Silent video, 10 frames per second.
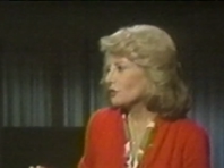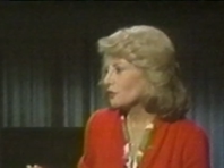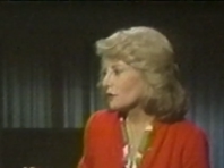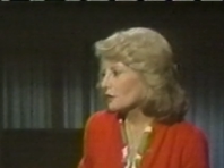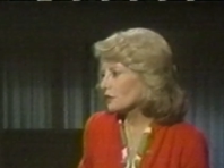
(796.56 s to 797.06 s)

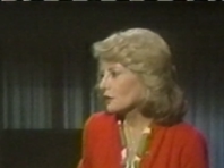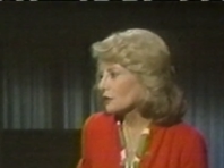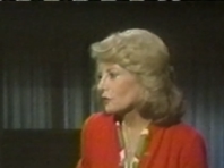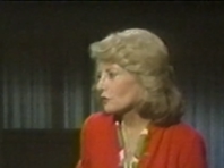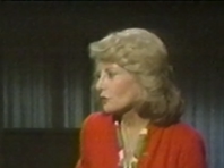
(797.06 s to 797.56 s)
certain
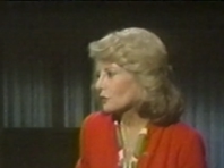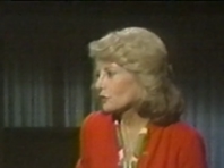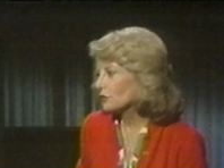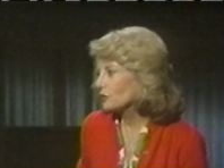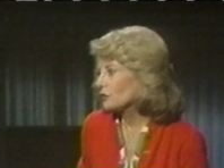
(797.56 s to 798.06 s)

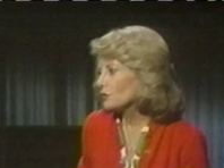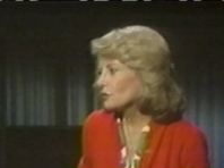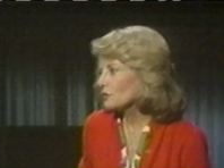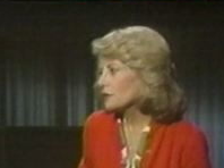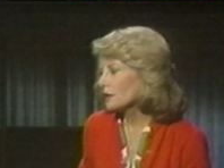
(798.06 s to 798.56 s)
things, do
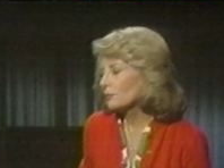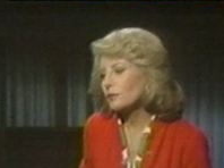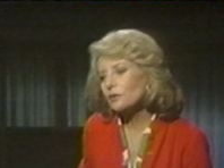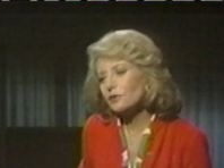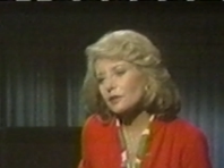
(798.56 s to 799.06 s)
you get
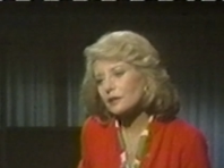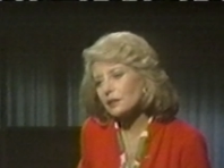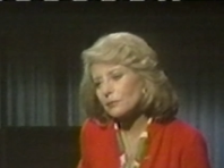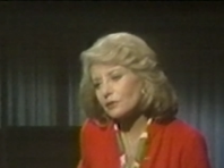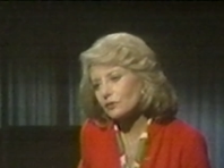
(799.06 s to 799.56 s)
musical
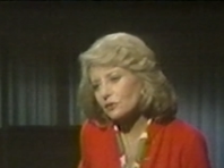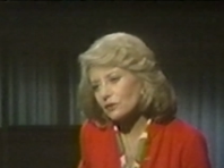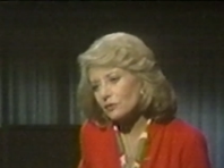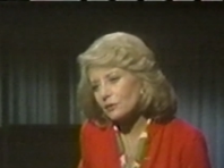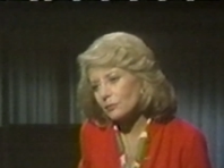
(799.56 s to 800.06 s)
images
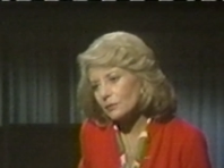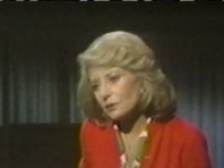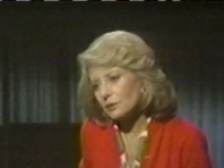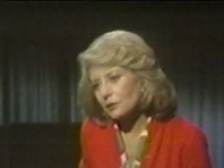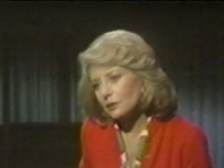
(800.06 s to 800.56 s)
of them?
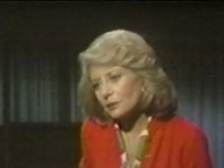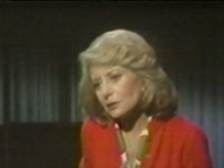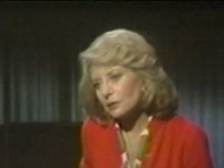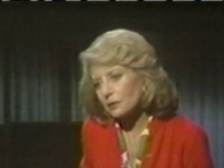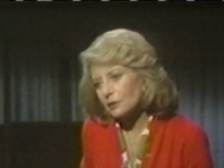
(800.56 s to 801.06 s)

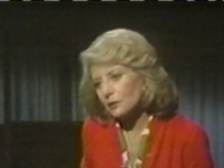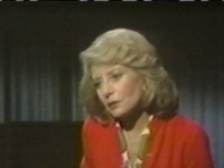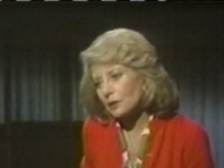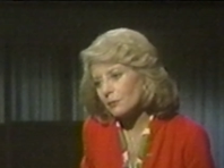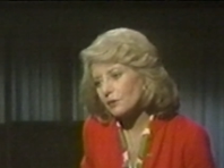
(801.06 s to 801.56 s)
Yeah.
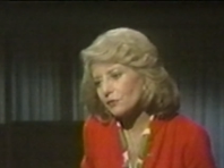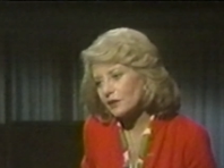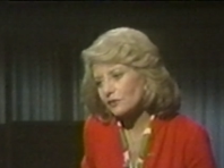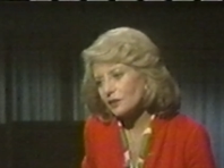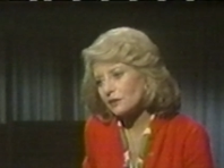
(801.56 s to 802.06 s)
I mean, if
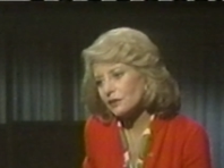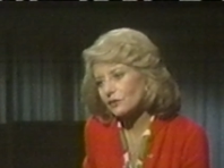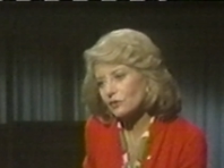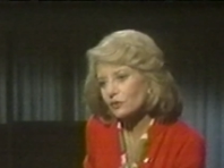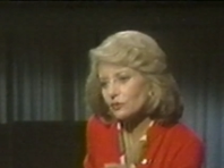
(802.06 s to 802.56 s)
I said
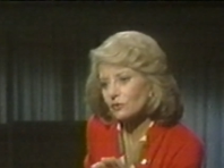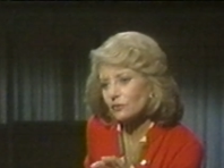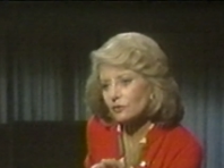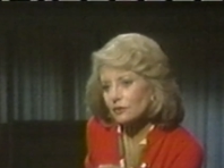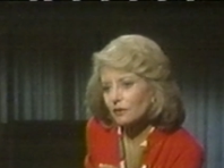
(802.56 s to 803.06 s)
things, could you,
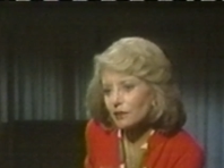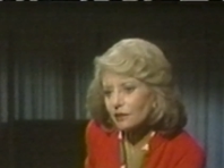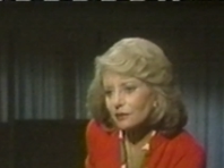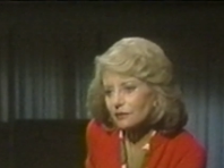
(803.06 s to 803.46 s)
uh,